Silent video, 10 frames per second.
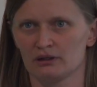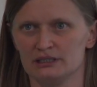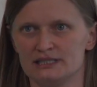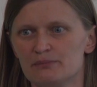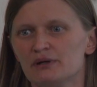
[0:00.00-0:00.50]

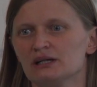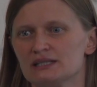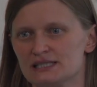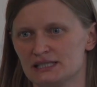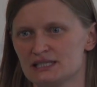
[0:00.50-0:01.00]
the
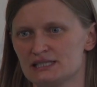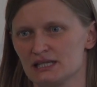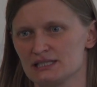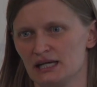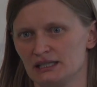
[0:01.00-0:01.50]
typical
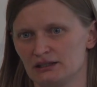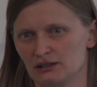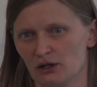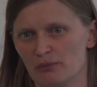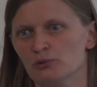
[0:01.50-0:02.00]
statistics that
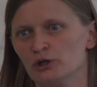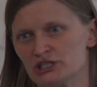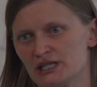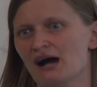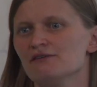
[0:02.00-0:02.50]

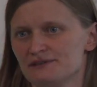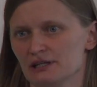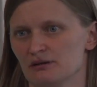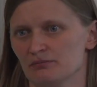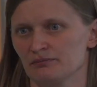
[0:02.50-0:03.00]
emerged
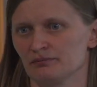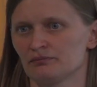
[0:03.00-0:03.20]
after them.